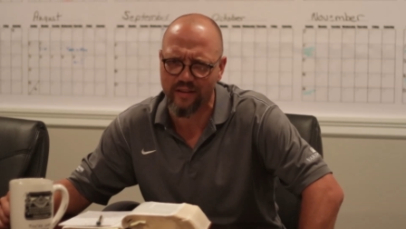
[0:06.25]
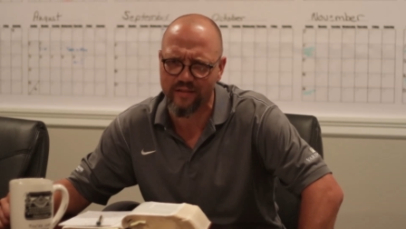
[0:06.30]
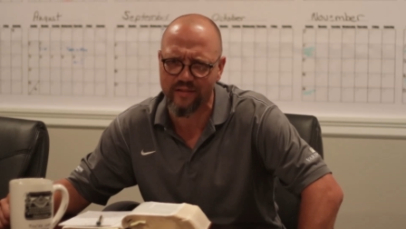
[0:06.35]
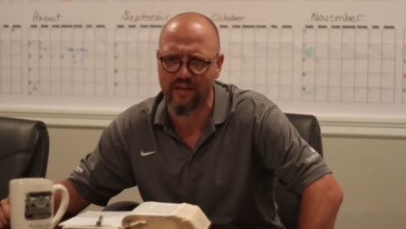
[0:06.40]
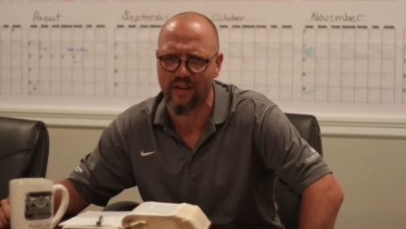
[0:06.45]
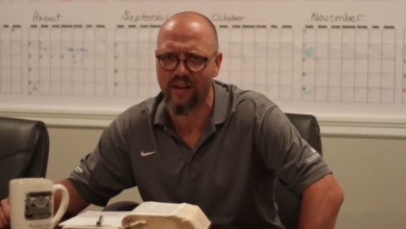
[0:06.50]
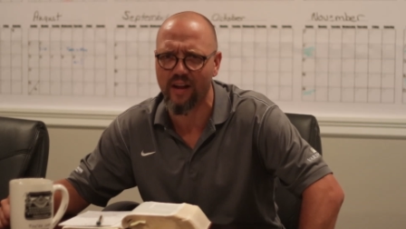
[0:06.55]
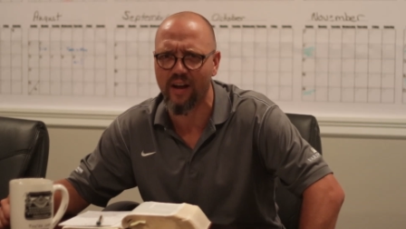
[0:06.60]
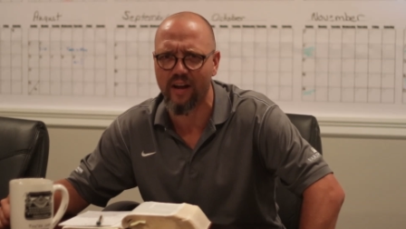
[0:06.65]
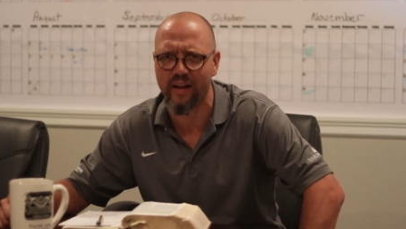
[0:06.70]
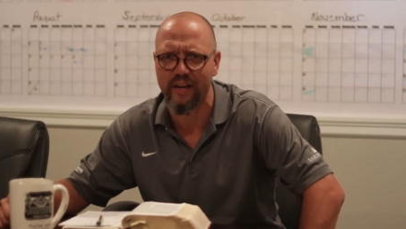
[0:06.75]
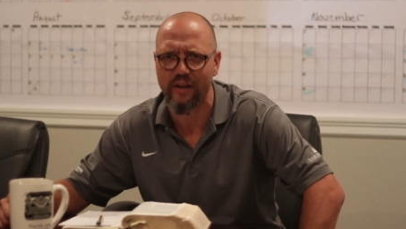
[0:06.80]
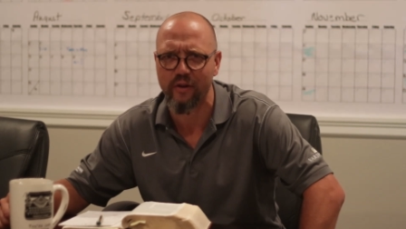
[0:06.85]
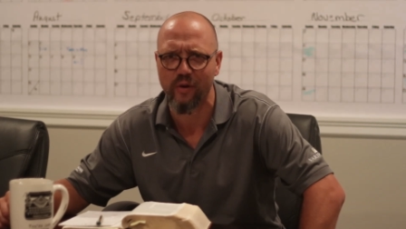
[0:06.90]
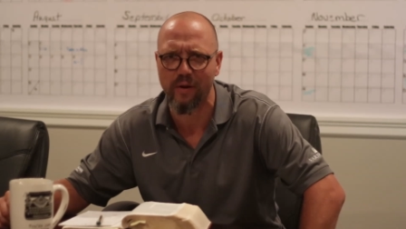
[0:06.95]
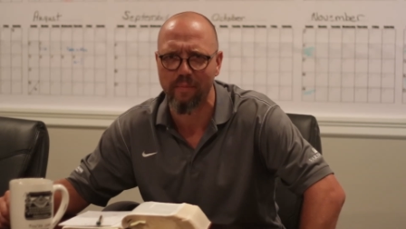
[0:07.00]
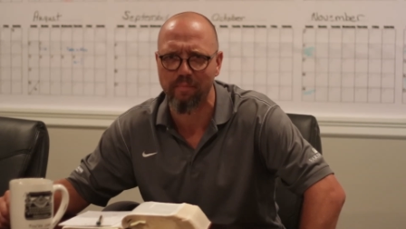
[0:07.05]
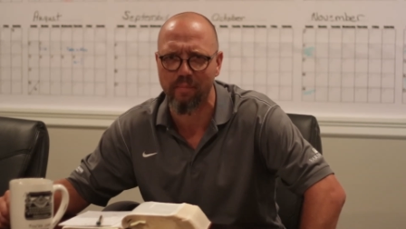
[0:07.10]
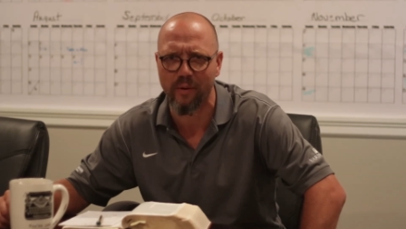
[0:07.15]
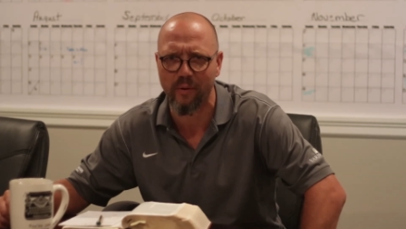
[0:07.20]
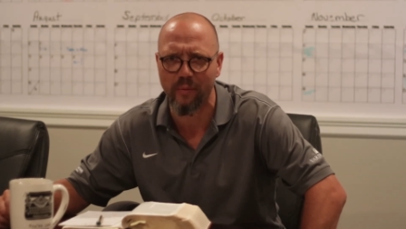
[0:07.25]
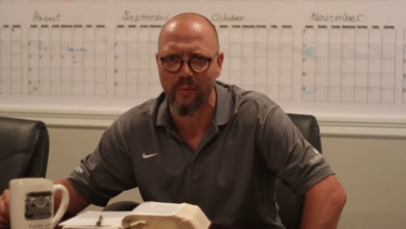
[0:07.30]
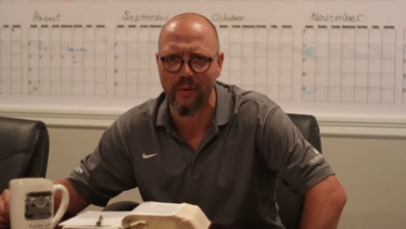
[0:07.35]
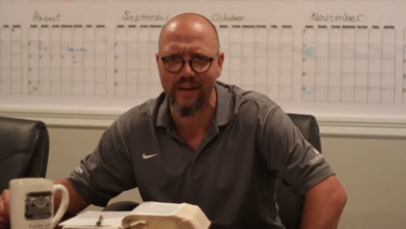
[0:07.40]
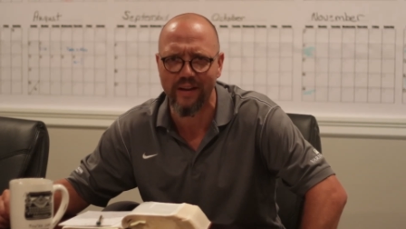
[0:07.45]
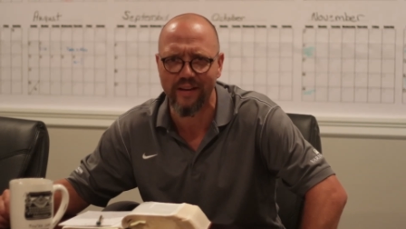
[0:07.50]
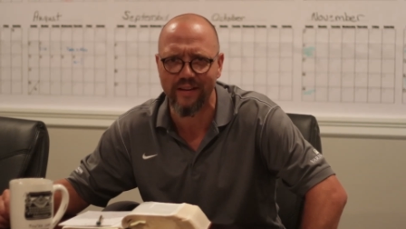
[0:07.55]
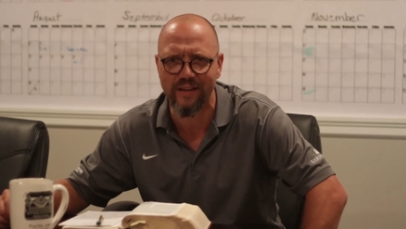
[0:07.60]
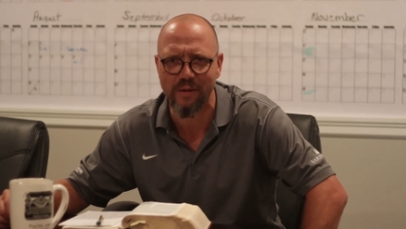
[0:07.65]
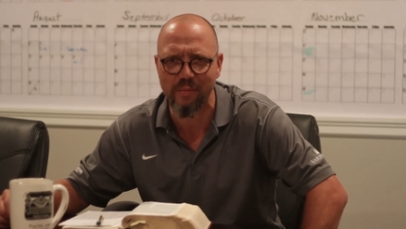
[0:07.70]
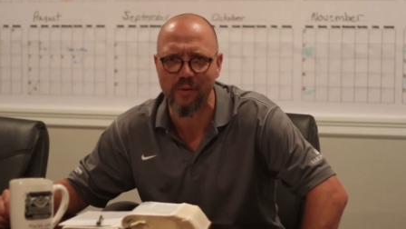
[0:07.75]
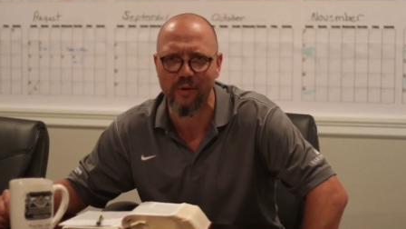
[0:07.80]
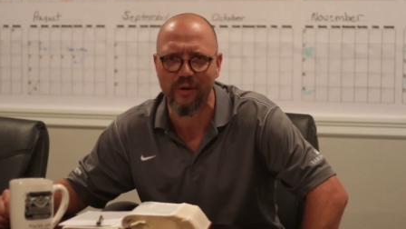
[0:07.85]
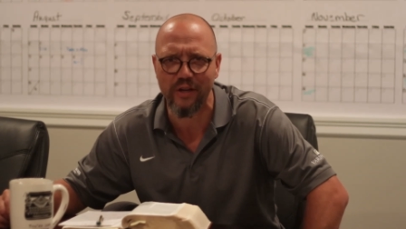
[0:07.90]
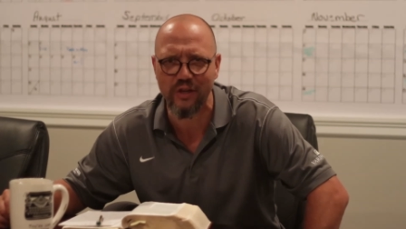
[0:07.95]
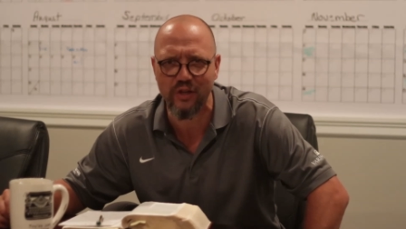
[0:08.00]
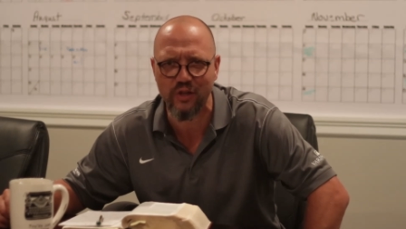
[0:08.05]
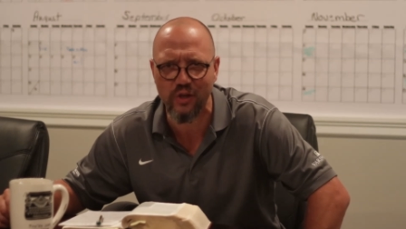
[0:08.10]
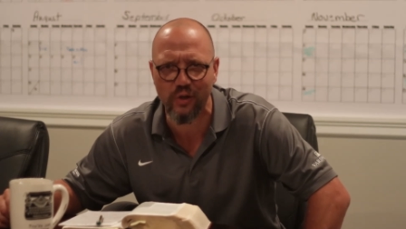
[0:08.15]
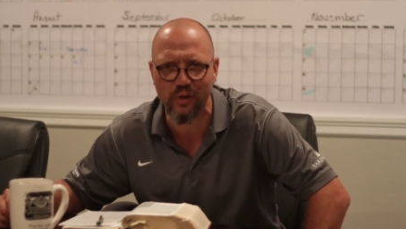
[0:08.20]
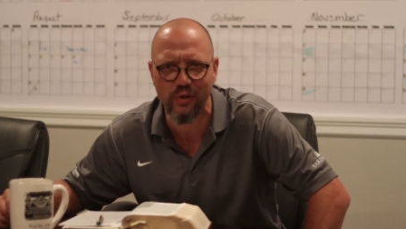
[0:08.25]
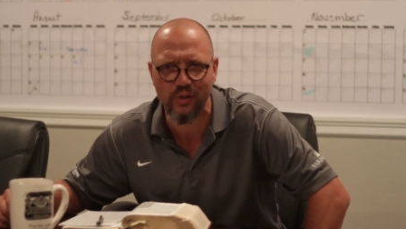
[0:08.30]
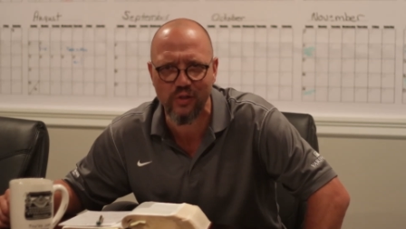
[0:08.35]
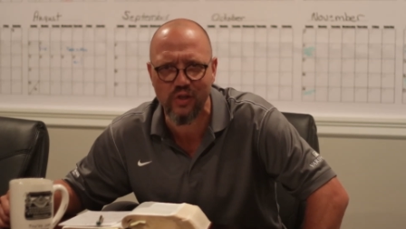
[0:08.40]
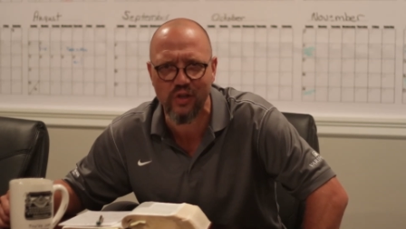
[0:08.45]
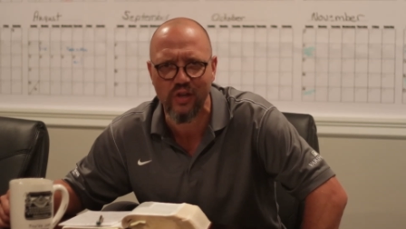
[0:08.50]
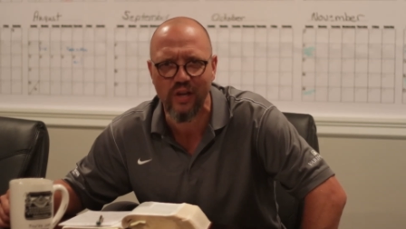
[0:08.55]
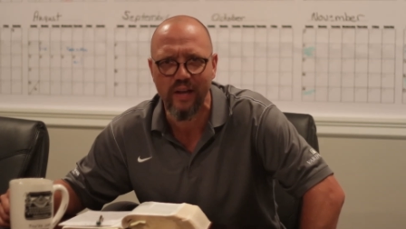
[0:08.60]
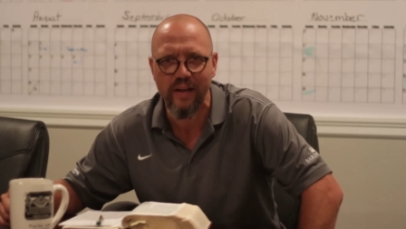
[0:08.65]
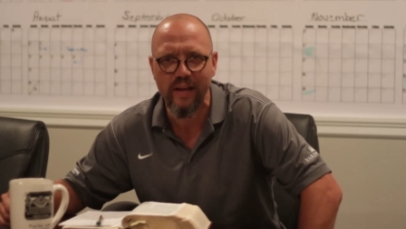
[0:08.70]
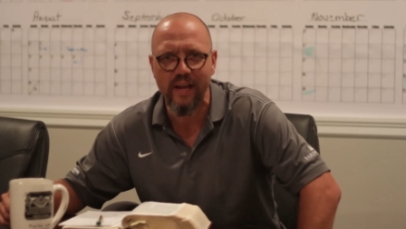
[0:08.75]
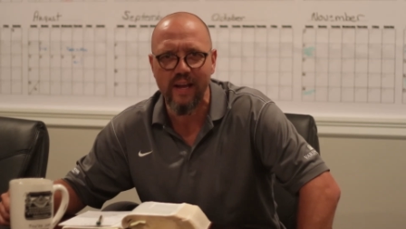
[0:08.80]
us uh, here at Berean Community Church.